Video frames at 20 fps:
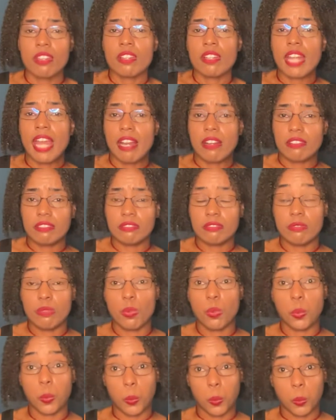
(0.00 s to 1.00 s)
Now,
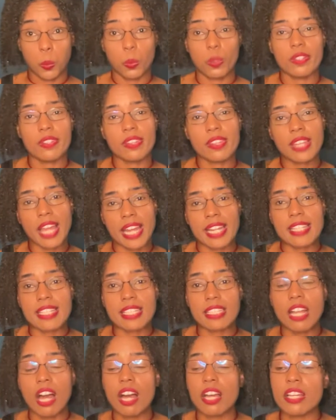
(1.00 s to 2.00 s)
that is
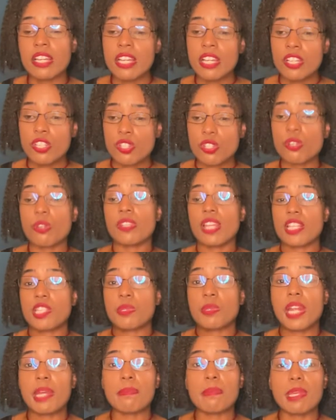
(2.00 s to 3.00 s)
a lot. So
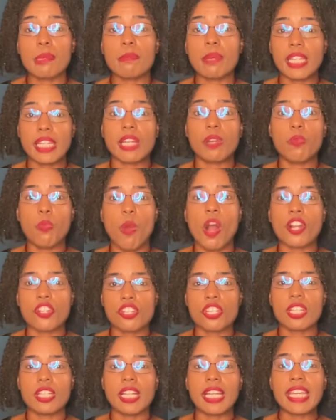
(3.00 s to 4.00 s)
that's what I mean by like
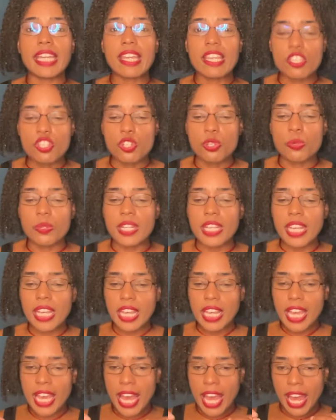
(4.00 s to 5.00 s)
watching like
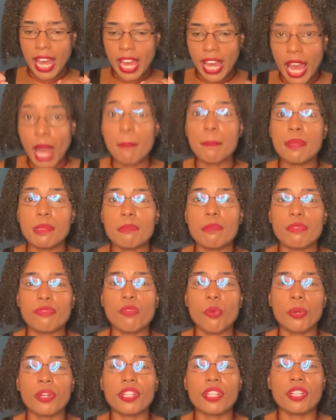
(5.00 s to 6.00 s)
history happen
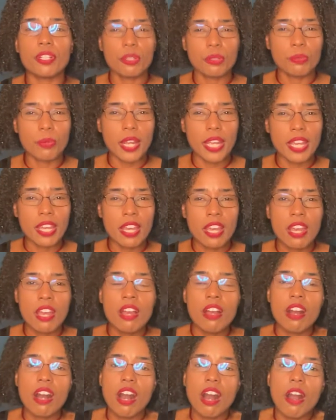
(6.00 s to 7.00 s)
before you, right?
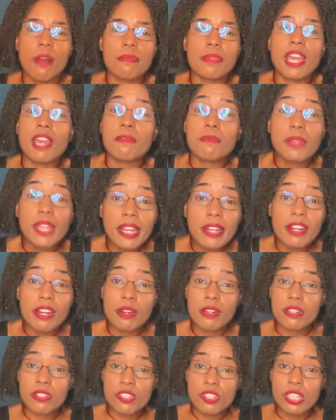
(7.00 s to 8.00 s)
Um, the F B I
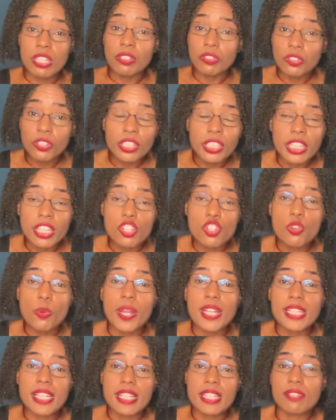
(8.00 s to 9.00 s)
are still looking to
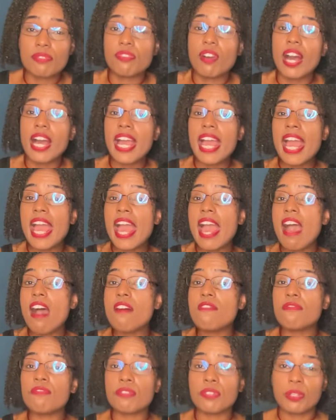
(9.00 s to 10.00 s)
identify
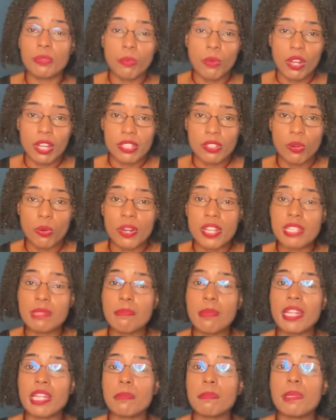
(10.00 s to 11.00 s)
everyone, or as
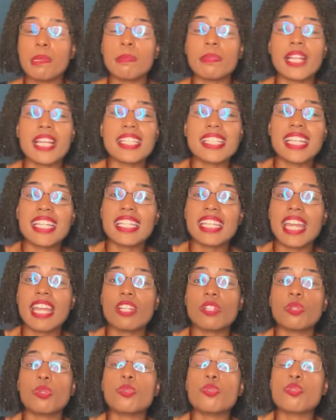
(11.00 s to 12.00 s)
many people as they
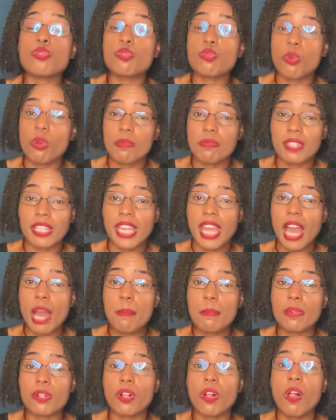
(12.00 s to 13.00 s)
can, who stormed the
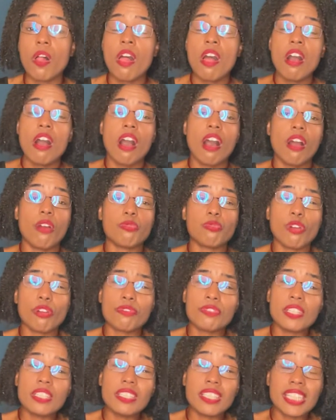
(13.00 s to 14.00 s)
Capitol. Uh,
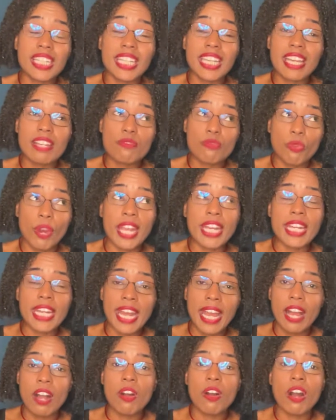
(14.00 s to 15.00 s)
roughly looking at right
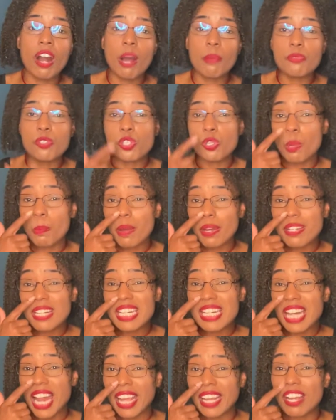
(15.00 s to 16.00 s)
now up to about
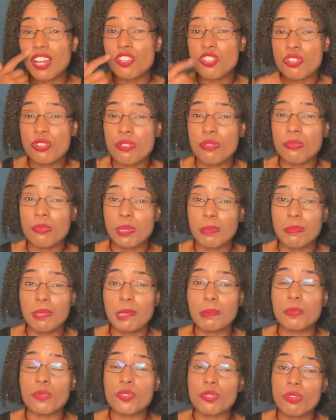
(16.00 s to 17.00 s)
nine hundred three
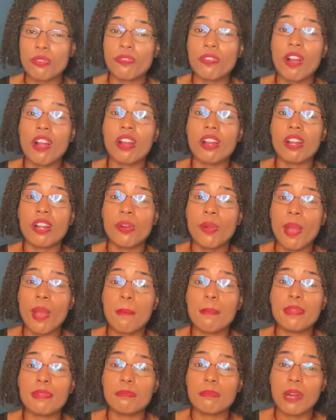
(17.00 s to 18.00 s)
people so far who
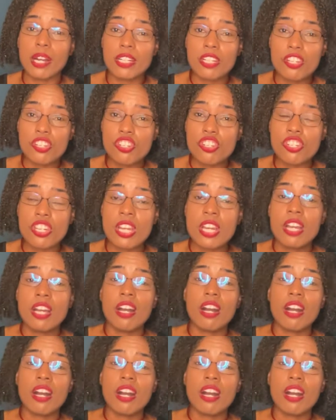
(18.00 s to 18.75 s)
have been punished.